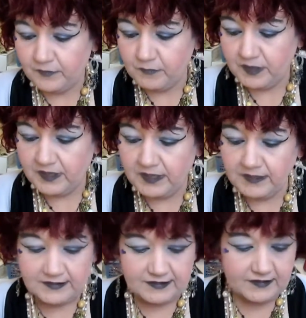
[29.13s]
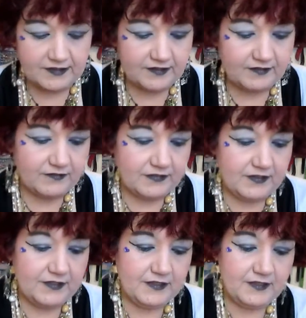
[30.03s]
box of
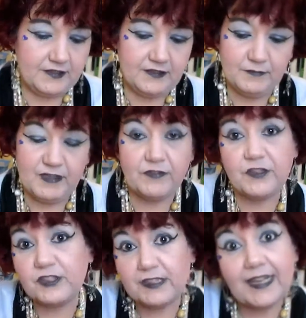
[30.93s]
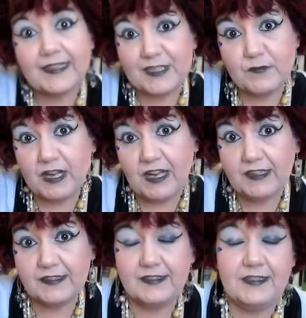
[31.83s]
my first Glossy
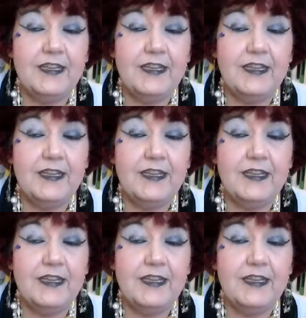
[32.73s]
Box,